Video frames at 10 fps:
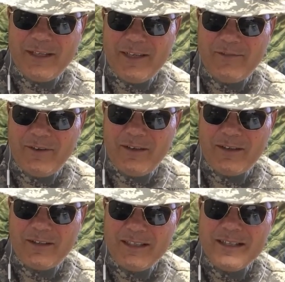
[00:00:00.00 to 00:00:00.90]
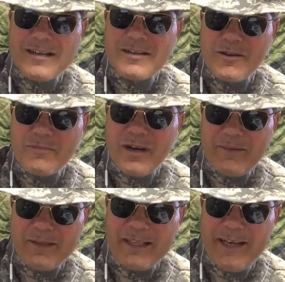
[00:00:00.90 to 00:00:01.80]
life are, you
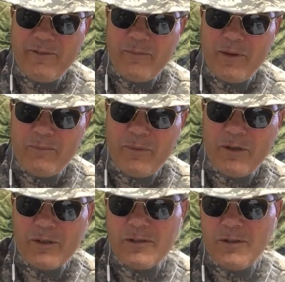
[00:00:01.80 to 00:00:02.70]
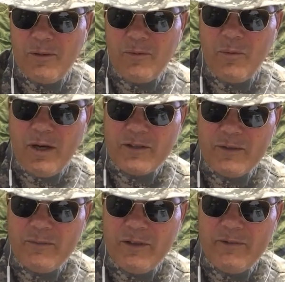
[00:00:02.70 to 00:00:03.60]
probably gave them a book or told them to watch
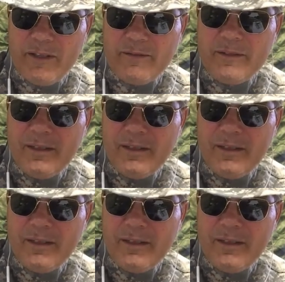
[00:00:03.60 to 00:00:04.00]
a movie.